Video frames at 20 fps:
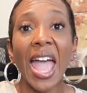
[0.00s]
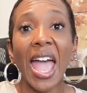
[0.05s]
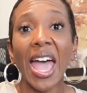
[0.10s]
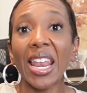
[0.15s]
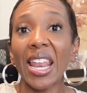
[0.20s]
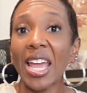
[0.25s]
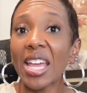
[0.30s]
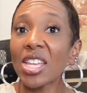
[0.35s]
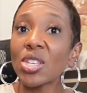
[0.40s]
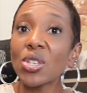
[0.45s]

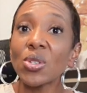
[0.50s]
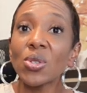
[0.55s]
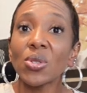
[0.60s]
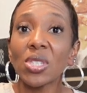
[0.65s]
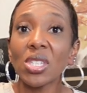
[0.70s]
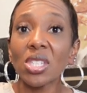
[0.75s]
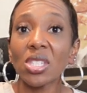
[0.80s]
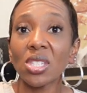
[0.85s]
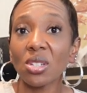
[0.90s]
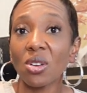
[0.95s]
and I
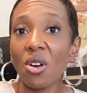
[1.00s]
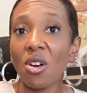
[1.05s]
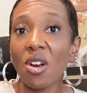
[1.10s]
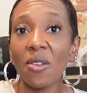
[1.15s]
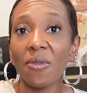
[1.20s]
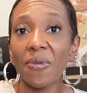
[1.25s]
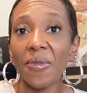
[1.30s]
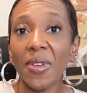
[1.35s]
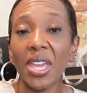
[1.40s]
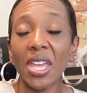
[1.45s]
use this
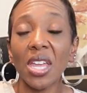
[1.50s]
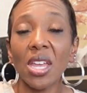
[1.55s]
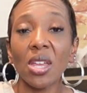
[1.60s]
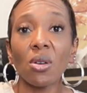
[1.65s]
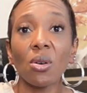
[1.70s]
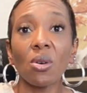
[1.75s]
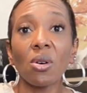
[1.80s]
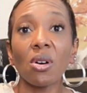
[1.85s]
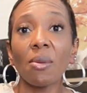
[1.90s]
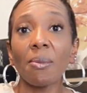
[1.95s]
Scar
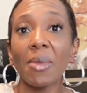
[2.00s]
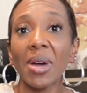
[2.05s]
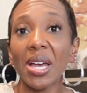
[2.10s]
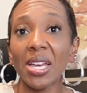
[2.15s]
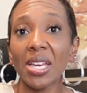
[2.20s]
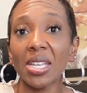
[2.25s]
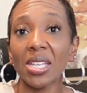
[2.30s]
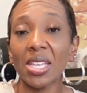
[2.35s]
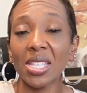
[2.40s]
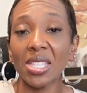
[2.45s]
Fade on
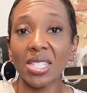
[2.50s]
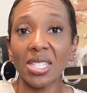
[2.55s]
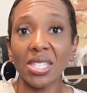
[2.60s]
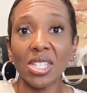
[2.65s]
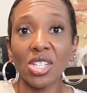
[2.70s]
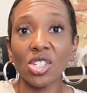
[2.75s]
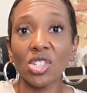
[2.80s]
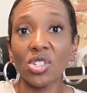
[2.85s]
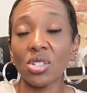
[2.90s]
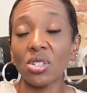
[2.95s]
my
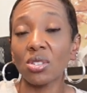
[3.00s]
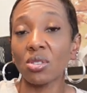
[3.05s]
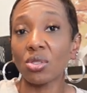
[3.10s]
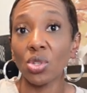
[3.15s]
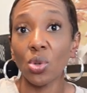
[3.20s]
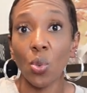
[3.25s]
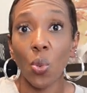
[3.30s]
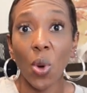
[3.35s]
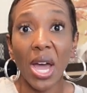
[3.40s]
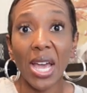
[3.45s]
incision
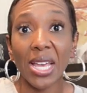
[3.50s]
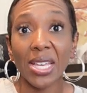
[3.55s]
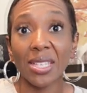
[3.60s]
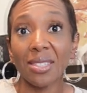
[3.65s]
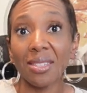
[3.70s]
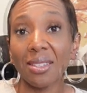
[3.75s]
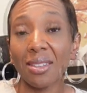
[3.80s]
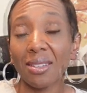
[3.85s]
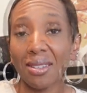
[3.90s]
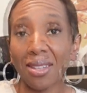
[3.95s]

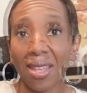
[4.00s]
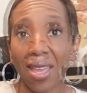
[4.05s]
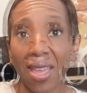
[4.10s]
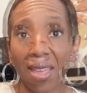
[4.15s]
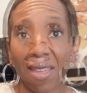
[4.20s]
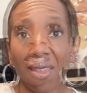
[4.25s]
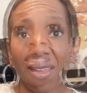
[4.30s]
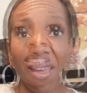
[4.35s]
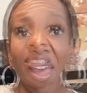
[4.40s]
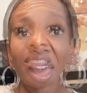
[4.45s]
twice a day.